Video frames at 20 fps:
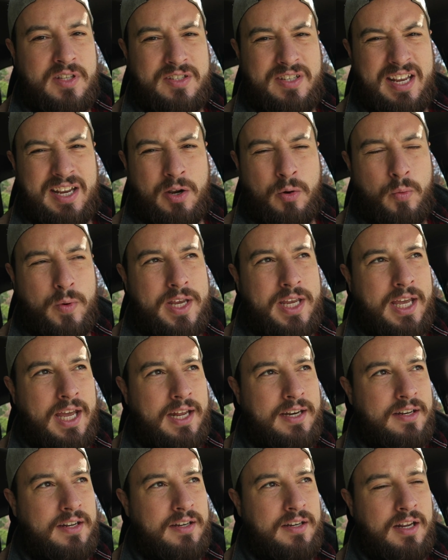to take a
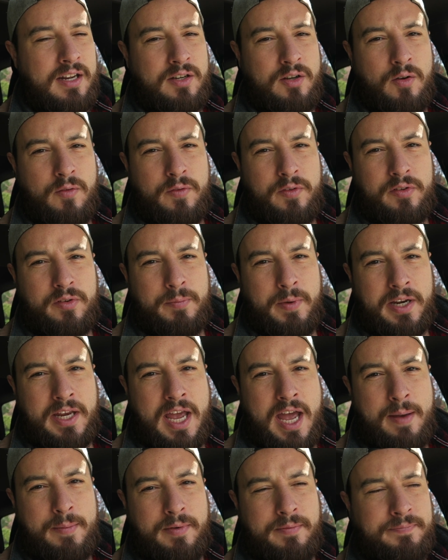weekend and, and, go visit my
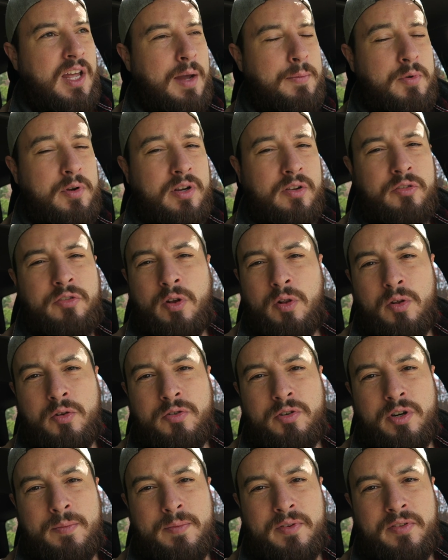cabin. I'm doing a solo
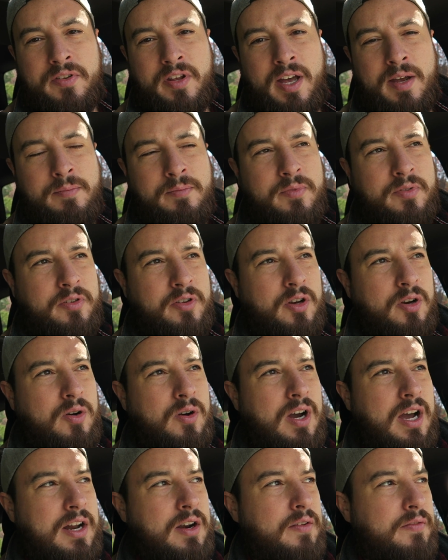trip this time,
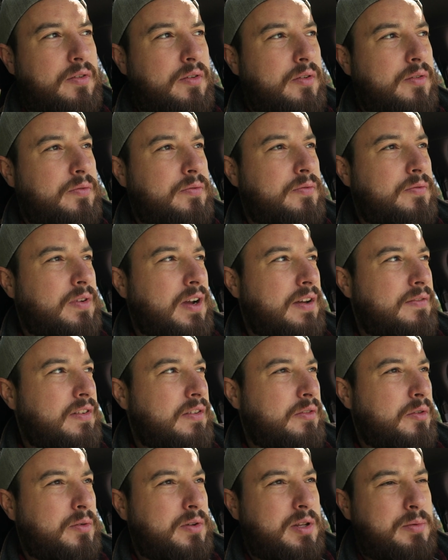so I never, I've
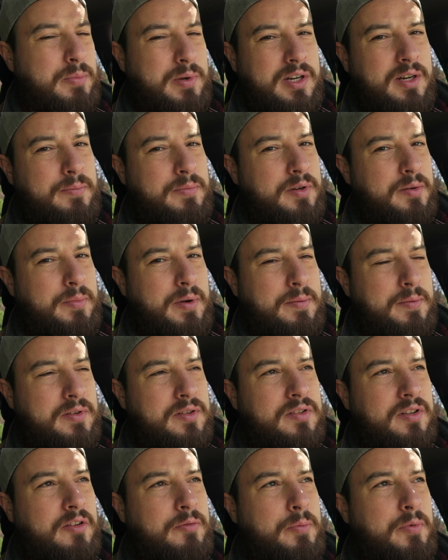never really been up there by
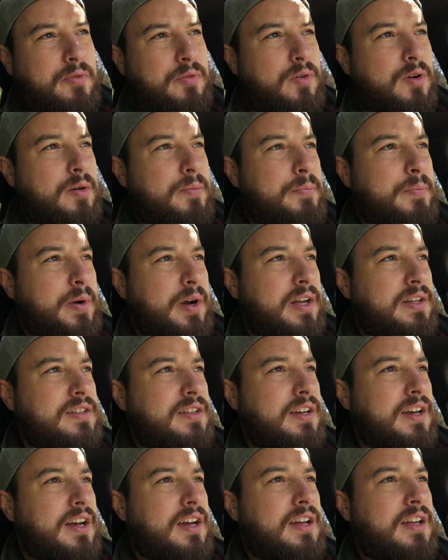myself before, but
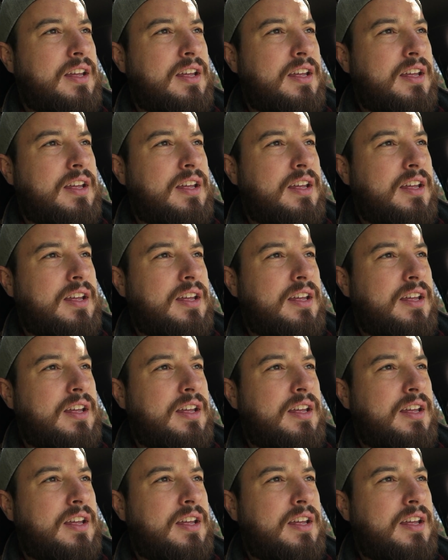uh,